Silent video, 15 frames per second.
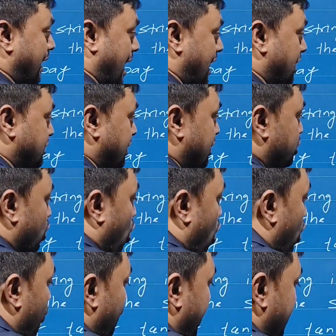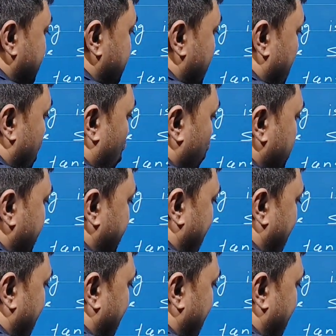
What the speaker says: direction is always along the